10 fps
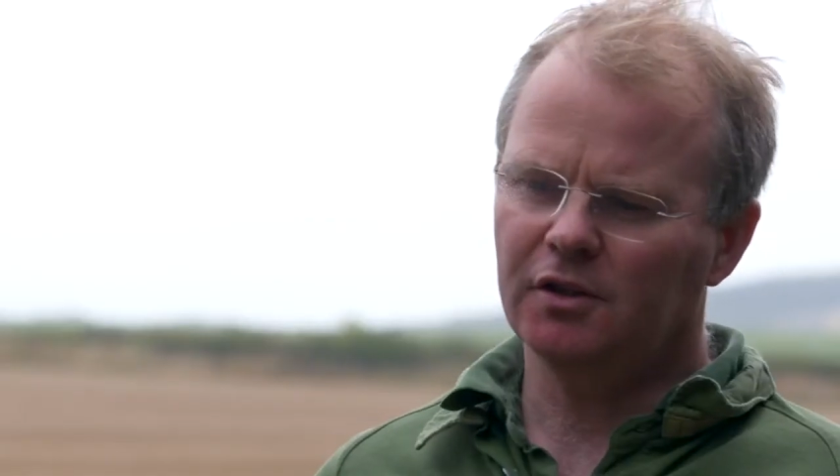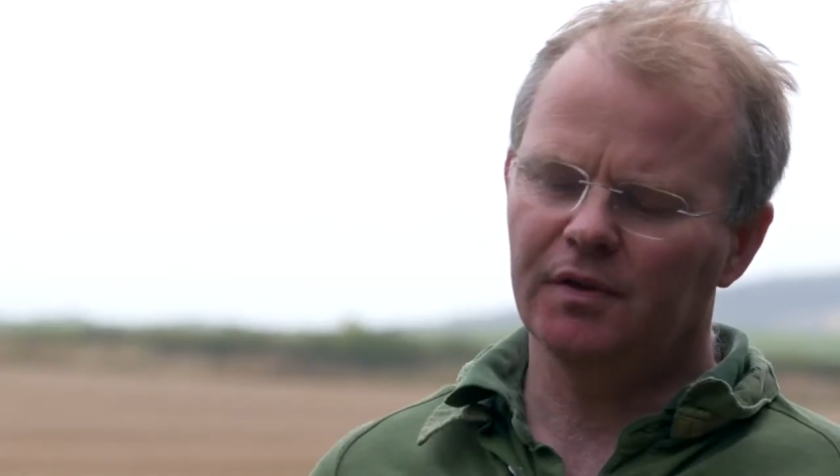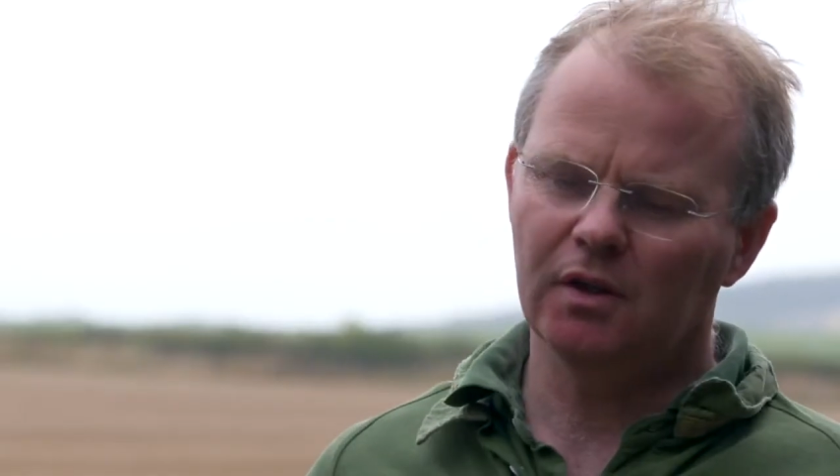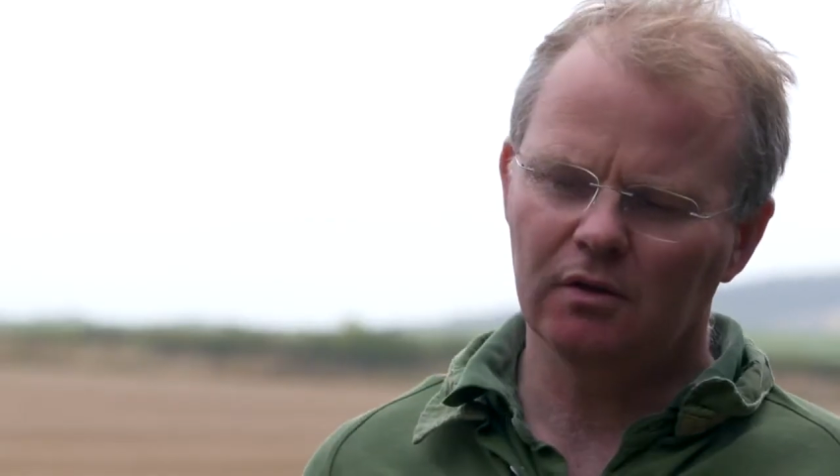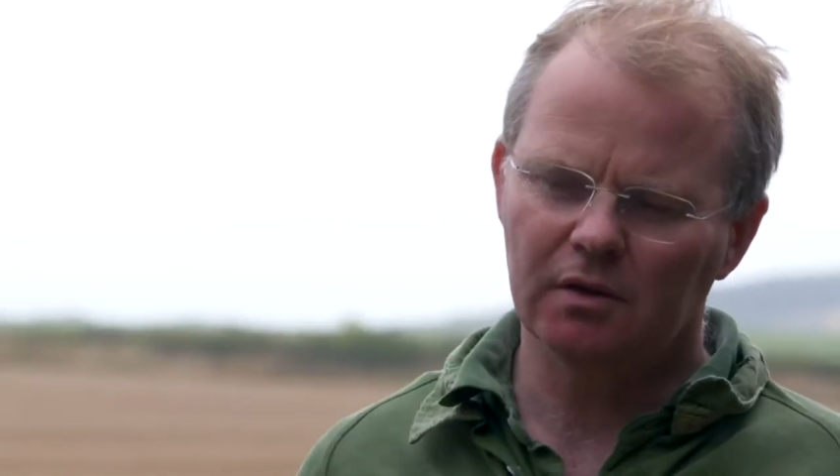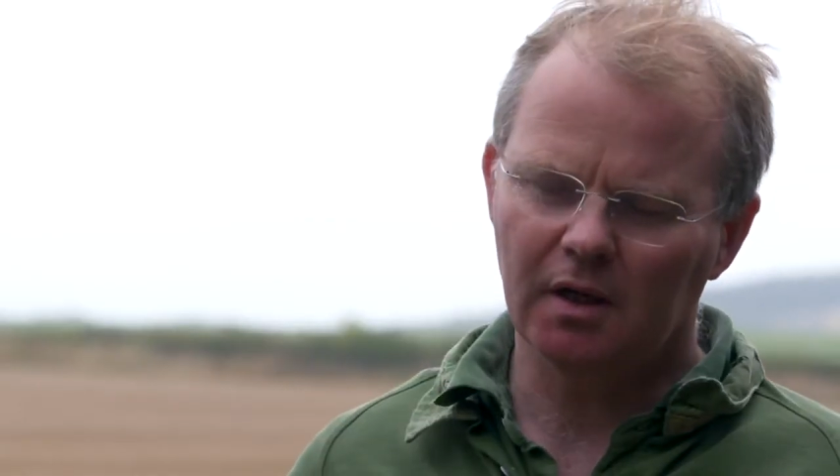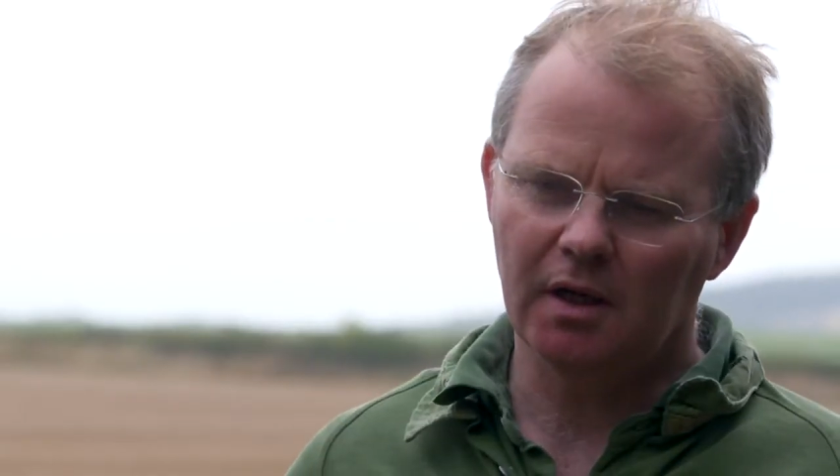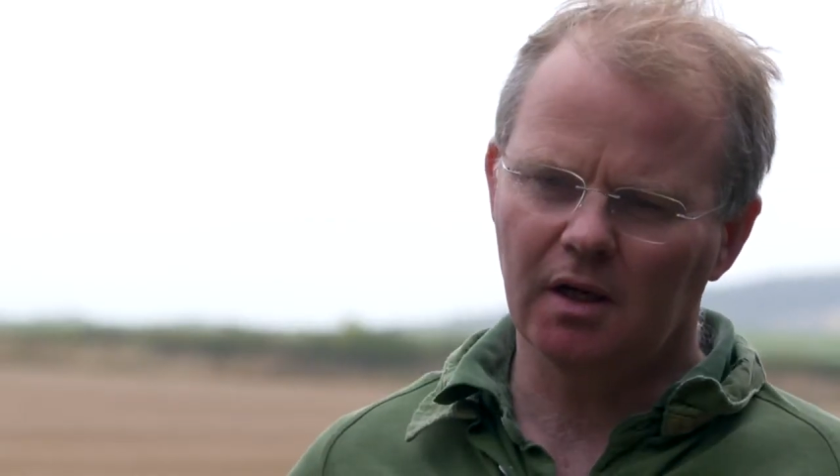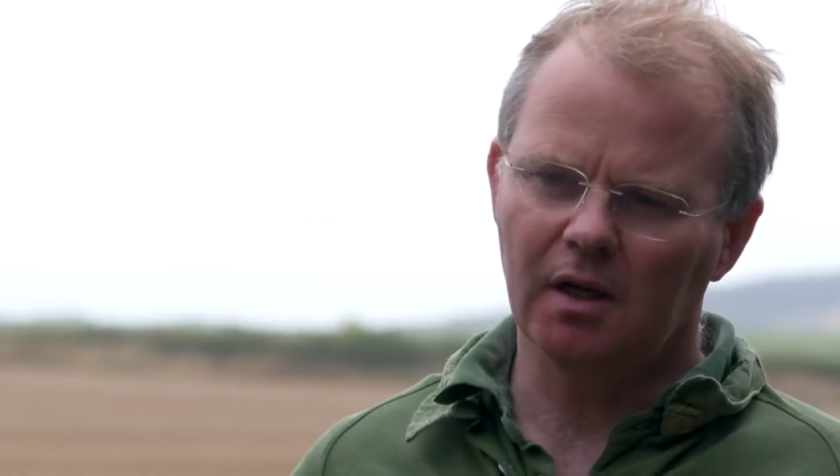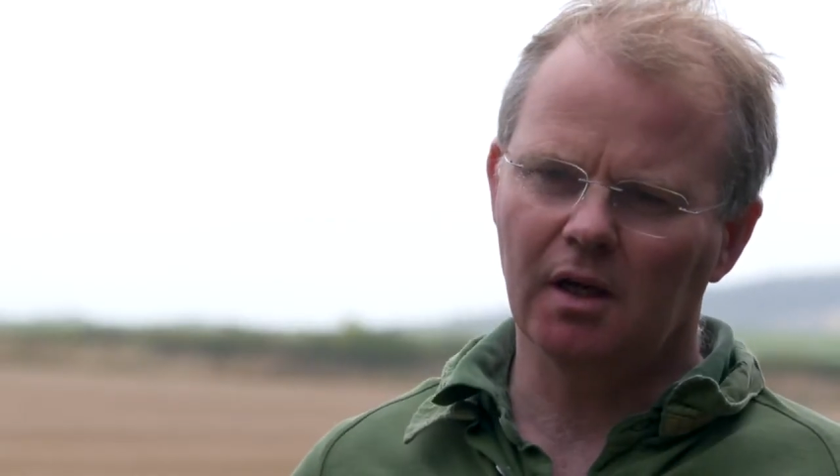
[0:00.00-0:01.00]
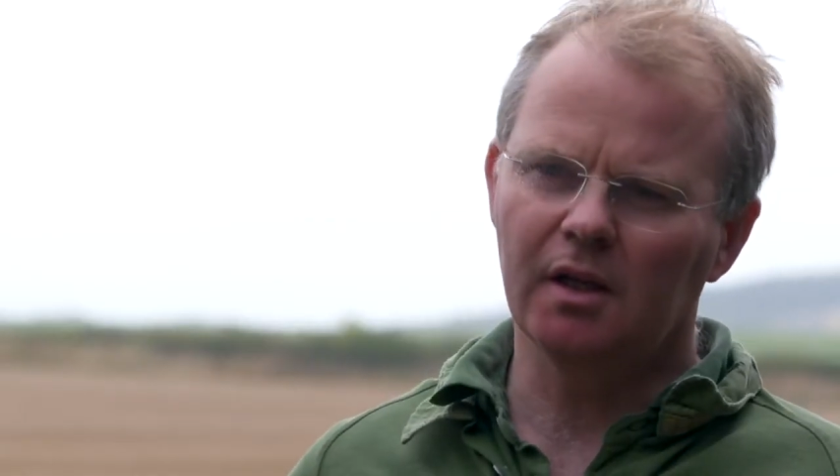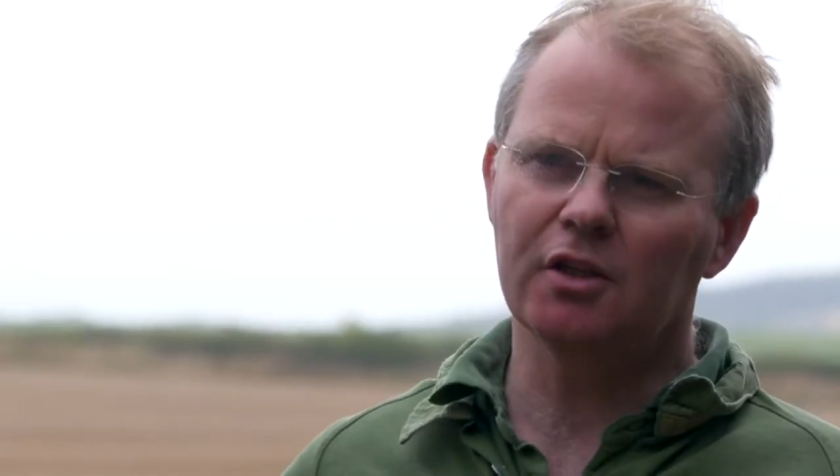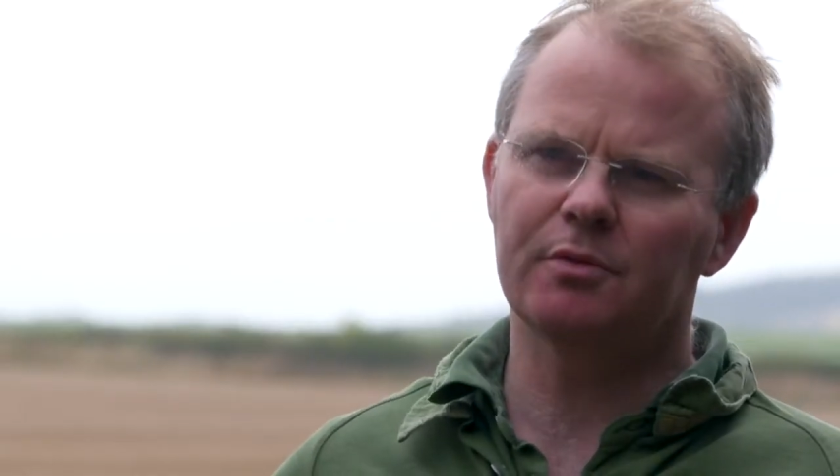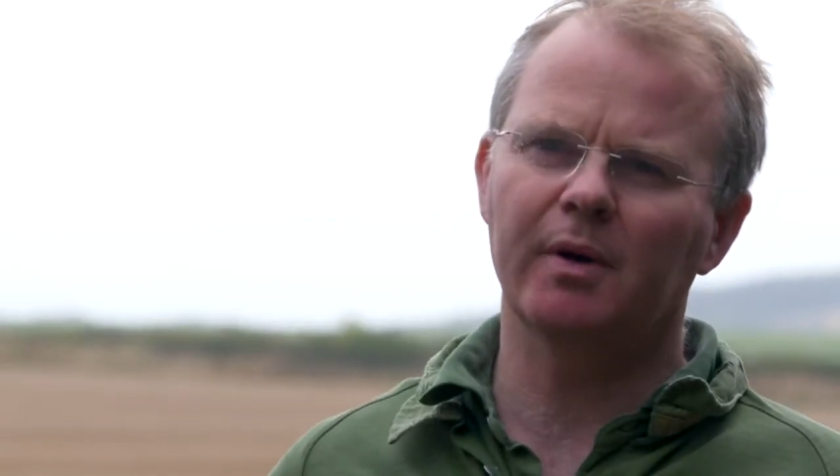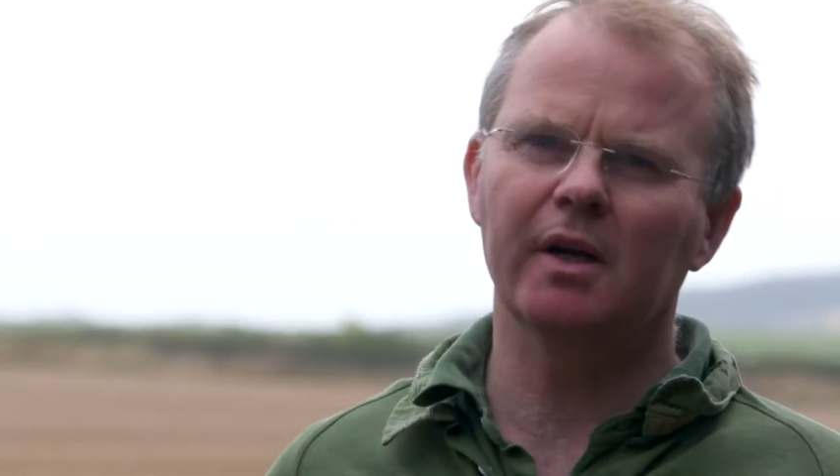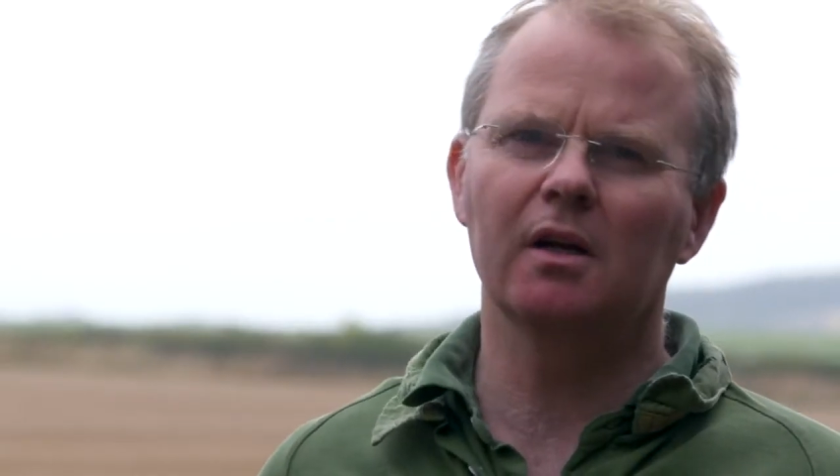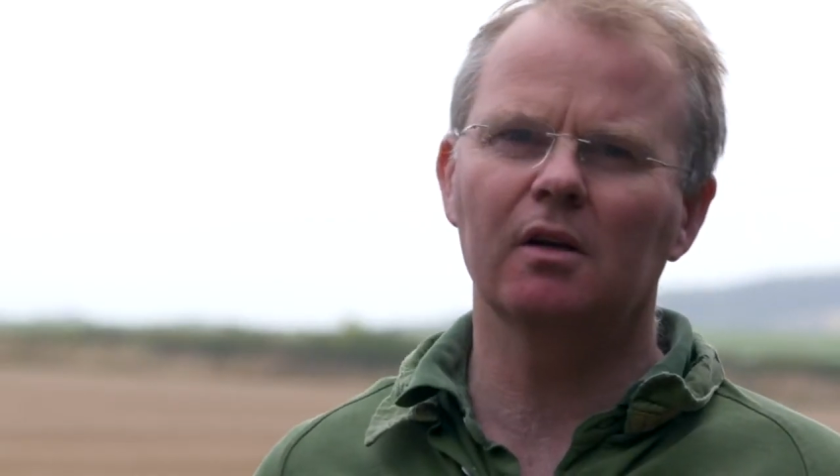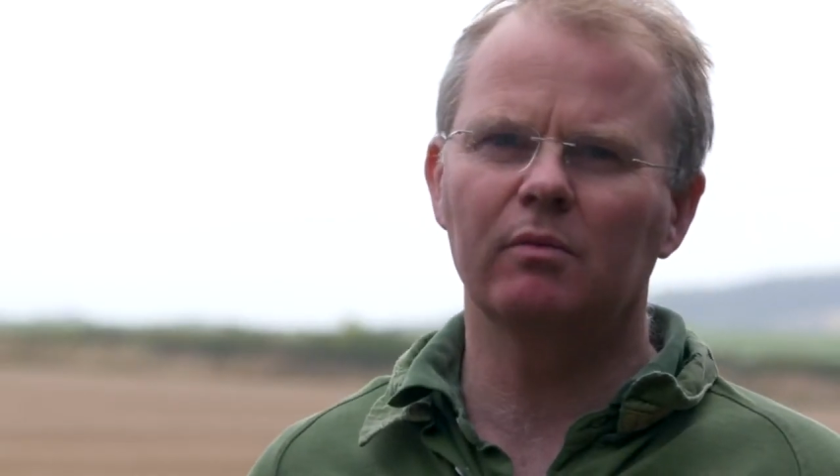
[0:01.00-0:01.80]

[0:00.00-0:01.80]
field in the spring